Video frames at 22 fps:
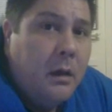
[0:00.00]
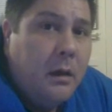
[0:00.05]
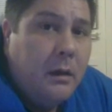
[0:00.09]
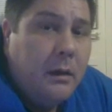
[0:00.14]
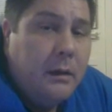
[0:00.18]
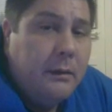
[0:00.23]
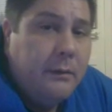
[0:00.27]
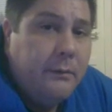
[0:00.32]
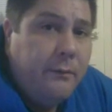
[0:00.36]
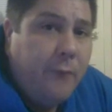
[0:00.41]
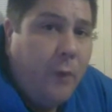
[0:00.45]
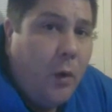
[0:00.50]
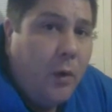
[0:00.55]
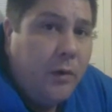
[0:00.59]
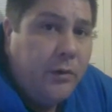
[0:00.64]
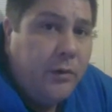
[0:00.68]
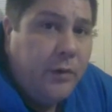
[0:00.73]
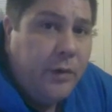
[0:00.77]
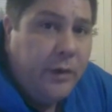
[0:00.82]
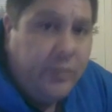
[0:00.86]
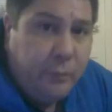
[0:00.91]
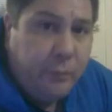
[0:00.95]
as
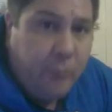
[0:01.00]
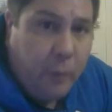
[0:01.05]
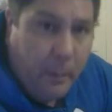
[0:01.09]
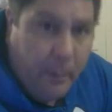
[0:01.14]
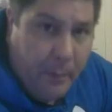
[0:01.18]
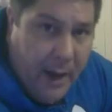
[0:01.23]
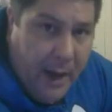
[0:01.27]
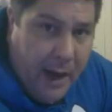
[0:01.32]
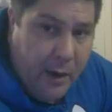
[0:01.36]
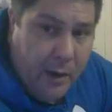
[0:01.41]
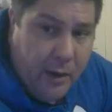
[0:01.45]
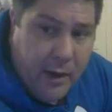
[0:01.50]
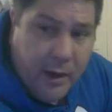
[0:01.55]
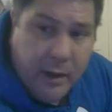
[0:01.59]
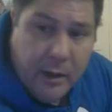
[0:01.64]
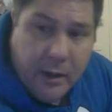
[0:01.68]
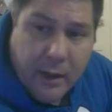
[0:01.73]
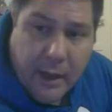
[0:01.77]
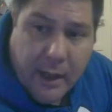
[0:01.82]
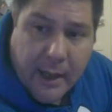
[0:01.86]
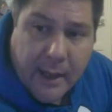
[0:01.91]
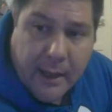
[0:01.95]
far as us repairing
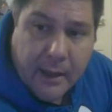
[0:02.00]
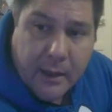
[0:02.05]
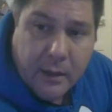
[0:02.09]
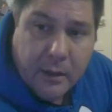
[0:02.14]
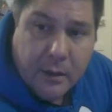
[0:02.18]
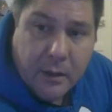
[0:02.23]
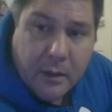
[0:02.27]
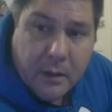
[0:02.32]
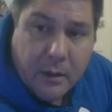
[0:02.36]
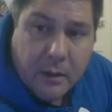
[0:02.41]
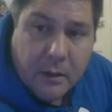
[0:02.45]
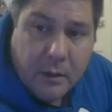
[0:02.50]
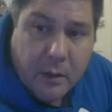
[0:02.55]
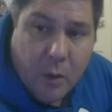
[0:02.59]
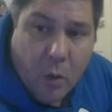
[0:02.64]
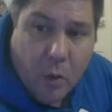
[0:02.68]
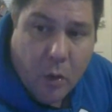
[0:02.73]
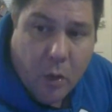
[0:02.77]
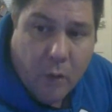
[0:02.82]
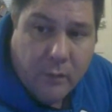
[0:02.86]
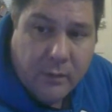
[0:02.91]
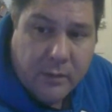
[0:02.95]
it and
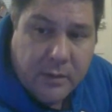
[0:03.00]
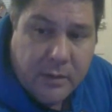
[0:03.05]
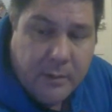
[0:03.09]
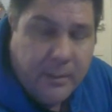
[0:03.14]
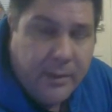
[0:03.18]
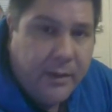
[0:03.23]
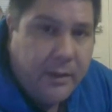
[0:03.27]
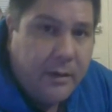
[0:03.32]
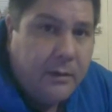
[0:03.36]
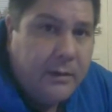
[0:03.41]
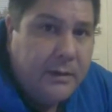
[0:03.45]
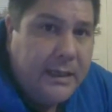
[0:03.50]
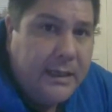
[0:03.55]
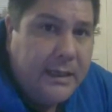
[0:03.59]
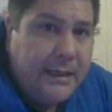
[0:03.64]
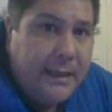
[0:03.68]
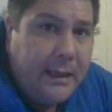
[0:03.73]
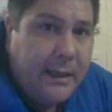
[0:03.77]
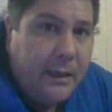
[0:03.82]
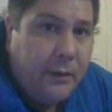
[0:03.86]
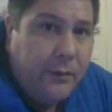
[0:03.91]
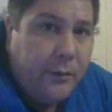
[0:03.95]
going over some of the
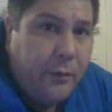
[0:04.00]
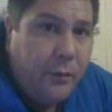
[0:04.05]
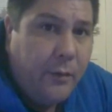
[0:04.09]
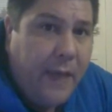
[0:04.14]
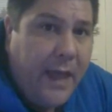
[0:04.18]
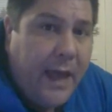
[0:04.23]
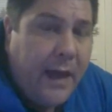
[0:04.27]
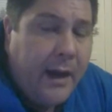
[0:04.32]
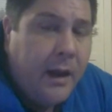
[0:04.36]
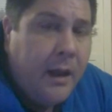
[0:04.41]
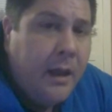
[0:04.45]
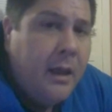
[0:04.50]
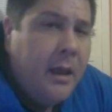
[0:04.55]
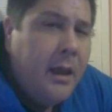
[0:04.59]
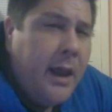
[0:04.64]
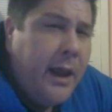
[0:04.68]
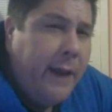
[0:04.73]
details on that.